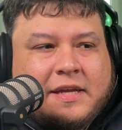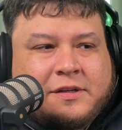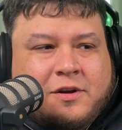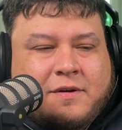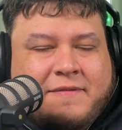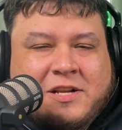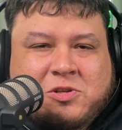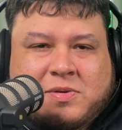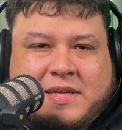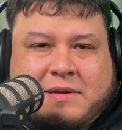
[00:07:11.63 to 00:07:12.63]

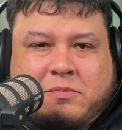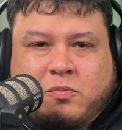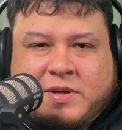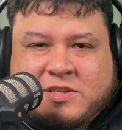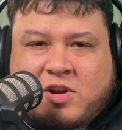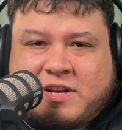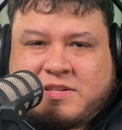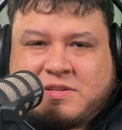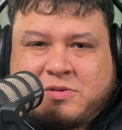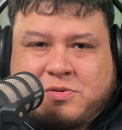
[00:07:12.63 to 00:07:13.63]
eventually we
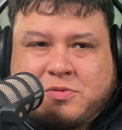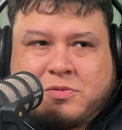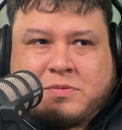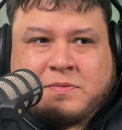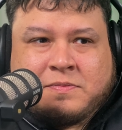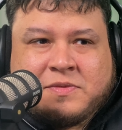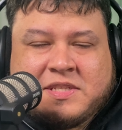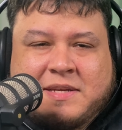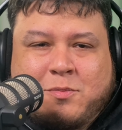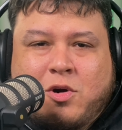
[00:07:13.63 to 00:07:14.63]
started to
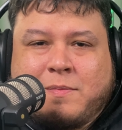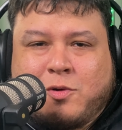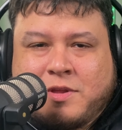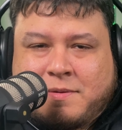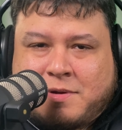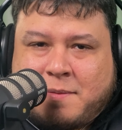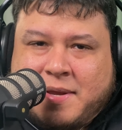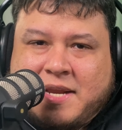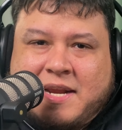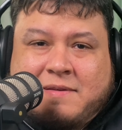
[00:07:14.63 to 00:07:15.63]
see more and more of them come
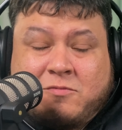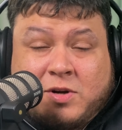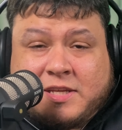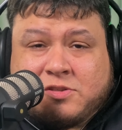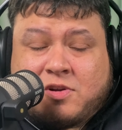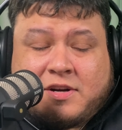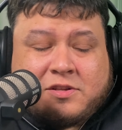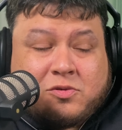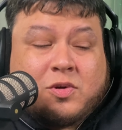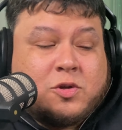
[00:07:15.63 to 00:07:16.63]
in and really
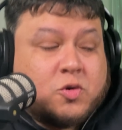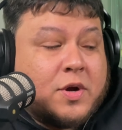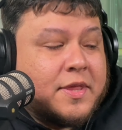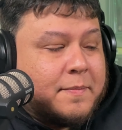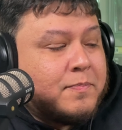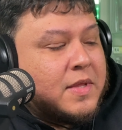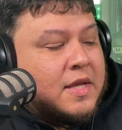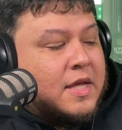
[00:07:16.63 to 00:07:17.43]
started to enjoy them.